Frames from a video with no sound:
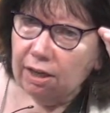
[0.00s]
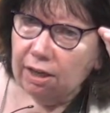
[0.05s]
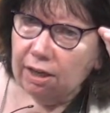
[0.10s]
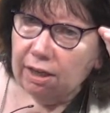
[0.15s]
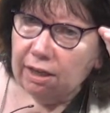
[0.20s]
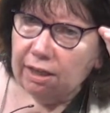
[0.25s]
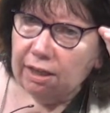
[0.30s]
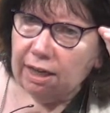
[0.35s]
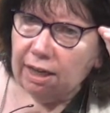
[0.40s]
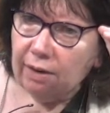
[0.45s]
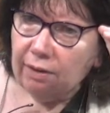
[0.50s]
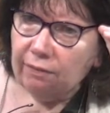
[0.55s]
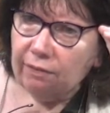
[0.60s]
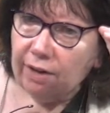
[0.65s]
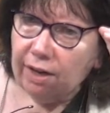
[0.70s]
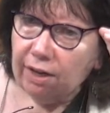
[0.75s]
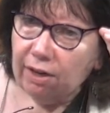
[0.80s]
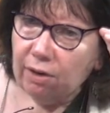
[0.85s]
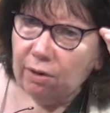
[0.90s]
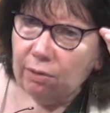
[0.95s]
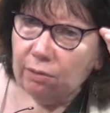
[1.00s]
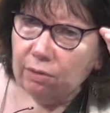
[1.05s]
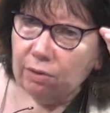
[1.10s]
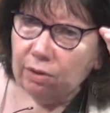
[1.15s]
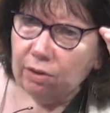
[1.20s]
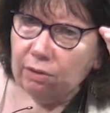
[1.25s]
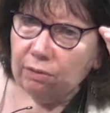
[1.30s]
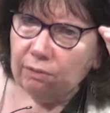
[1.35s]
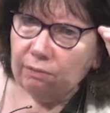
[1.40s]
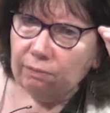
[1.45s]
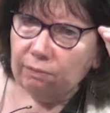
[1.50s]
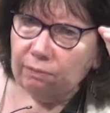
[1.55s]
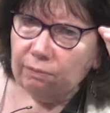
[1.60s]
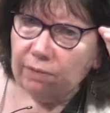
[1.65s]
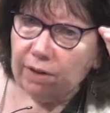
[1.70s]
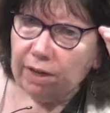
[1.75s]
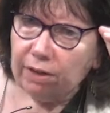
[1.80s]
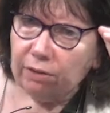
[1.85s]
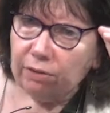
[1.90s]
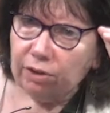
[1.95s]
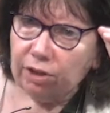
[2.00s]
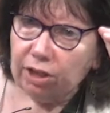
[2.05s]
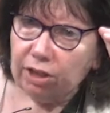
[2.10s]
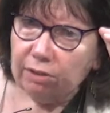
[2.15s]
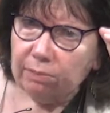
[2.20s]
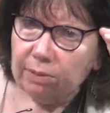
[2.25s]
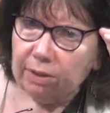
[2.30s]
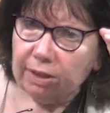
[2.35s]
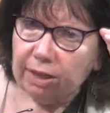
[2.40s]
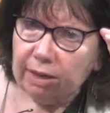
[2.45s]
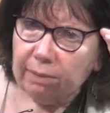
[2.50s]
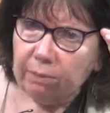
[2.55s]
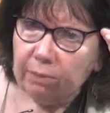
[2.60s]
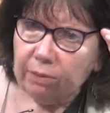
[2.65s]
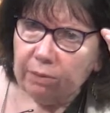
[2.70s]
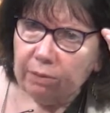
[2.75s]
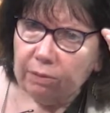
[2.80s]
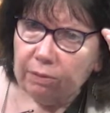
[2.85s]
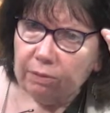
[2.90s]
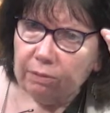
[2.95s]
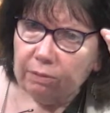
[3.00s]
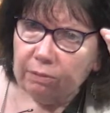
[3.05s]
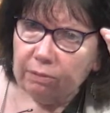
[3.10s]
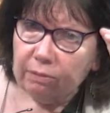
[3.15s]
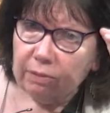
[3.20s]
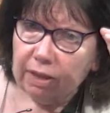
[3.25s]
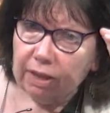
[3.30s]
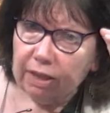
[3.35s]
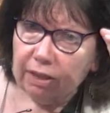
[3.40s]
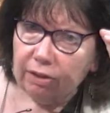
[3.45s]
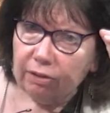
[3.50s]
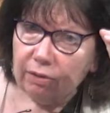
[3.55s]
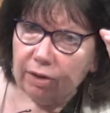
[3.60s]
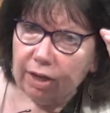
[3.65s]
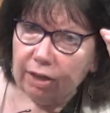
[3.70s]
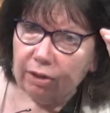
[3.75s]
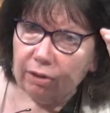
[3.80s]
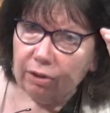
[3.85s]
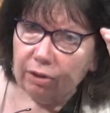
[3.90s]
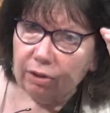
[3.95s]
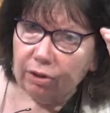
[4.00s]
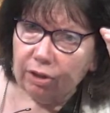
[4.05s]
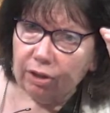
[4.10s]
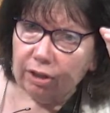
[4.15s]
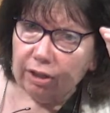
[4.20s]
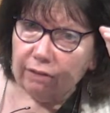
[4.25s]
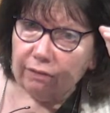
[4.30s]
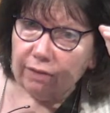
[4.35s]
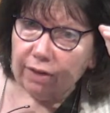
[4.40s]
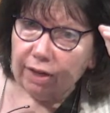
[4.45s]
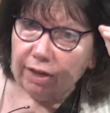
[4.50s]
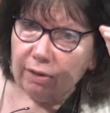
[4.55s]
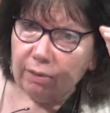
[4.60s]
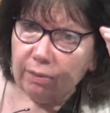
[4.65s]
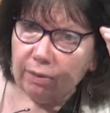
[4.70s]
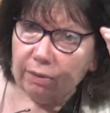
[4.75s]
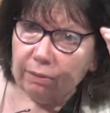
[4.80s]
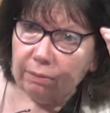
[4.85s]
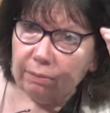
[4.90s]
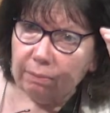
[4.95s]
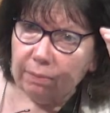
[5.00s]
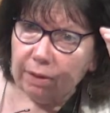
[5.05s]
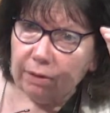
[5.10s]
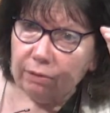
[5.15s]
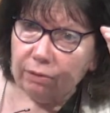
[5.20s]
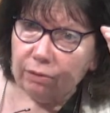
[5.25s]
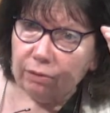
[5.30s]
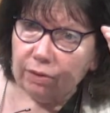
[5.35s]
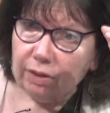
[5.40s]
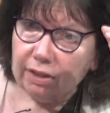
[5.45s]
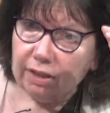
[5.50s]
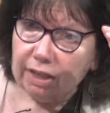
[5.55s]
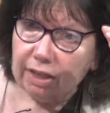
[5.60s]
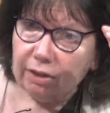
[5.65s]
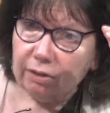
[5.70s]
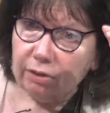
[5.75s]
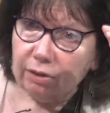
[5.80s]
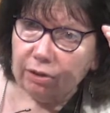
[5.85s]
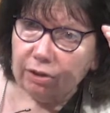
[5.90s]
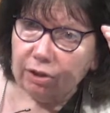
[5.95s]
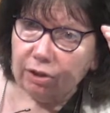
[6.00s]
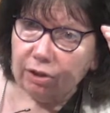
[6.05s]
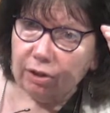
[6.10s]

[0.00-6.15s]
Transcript: Now, if I go to the final judgment and I'm with Hitler, I look good. If I go with Mother Teresa, I don't look so good.